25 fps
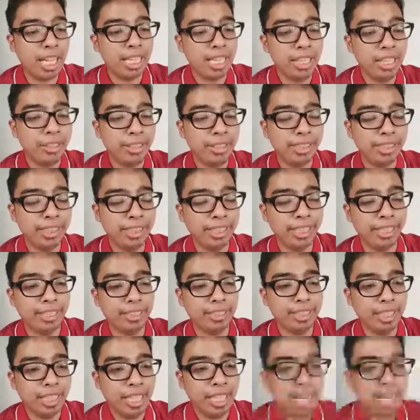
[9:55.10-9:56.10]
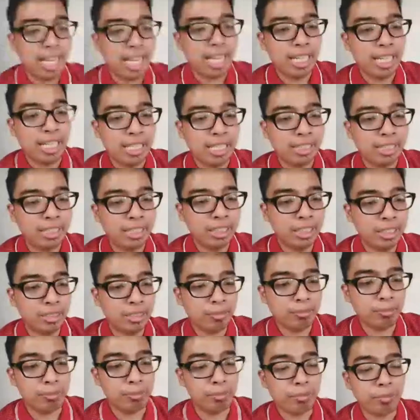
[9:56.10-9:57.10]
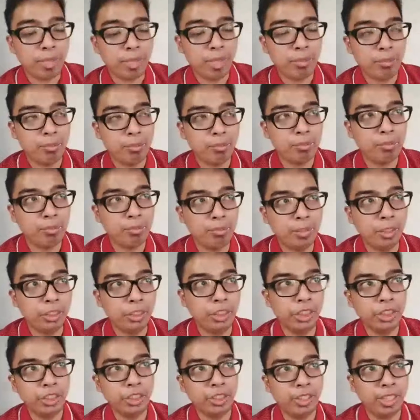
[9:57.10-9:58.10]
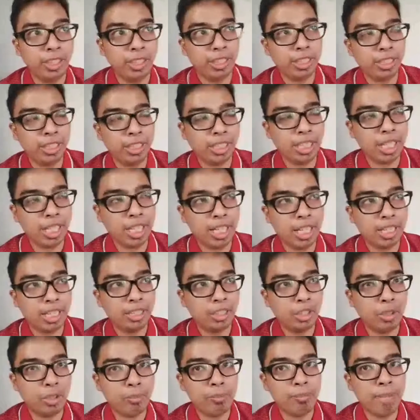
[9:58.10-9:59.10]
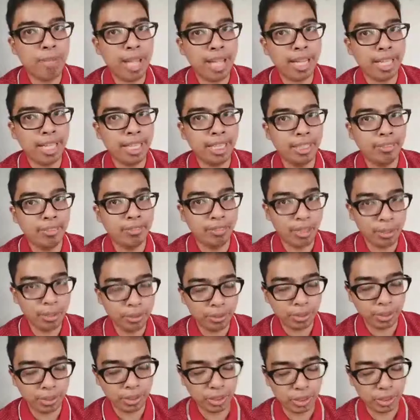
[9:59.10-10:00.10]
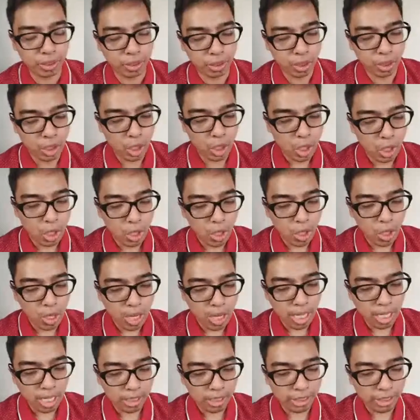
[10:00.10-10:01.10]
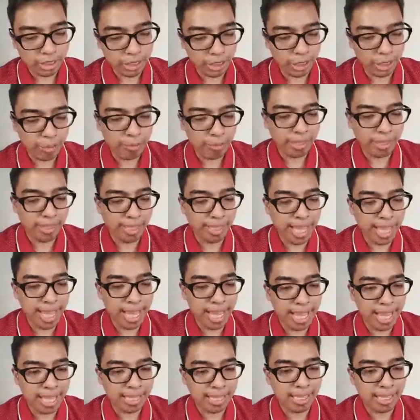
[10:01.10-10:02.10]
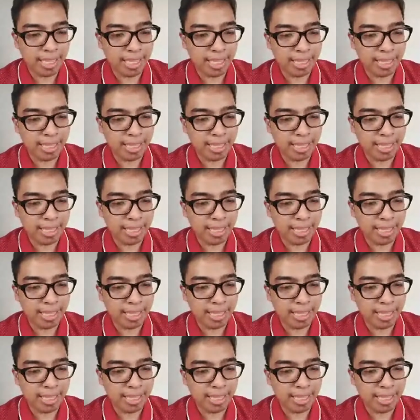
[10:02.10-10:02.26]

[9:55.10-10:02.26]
lyrics in it, the the jur- the combined votes determined that